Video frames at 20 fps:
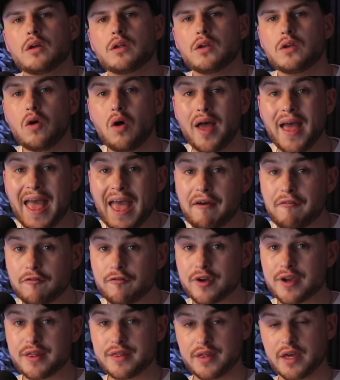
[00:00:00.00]
Not
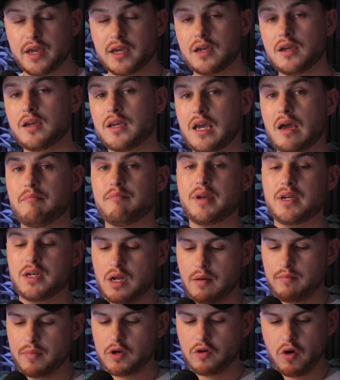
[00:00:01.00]
everything can be
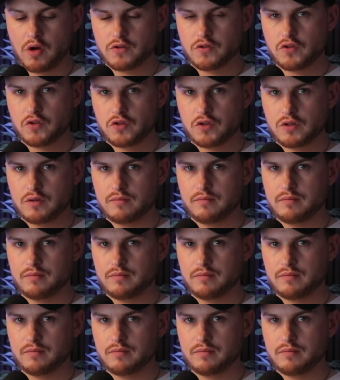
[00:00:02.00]
number crunched.